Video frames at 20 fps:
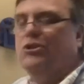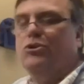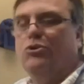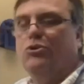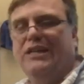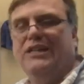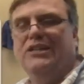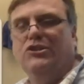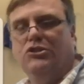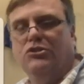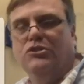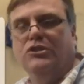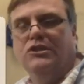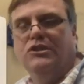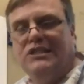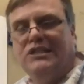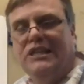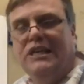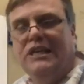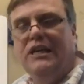easier to
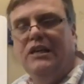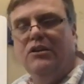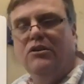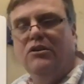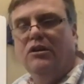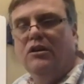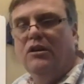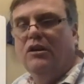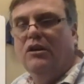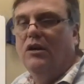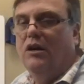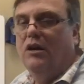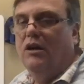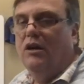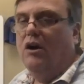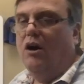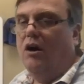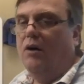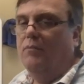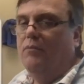see.
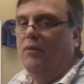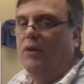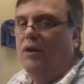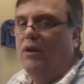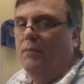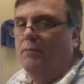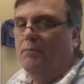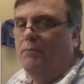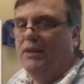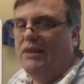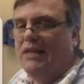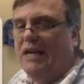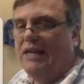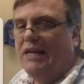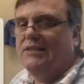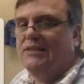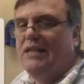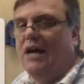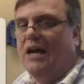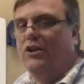But that's
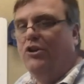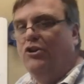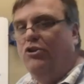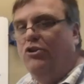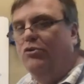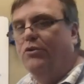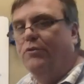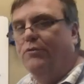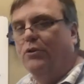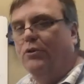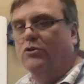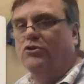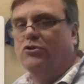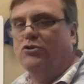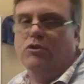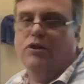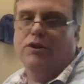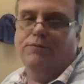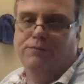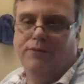not a universal
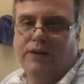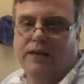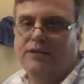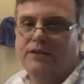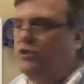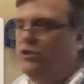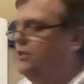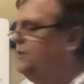convention.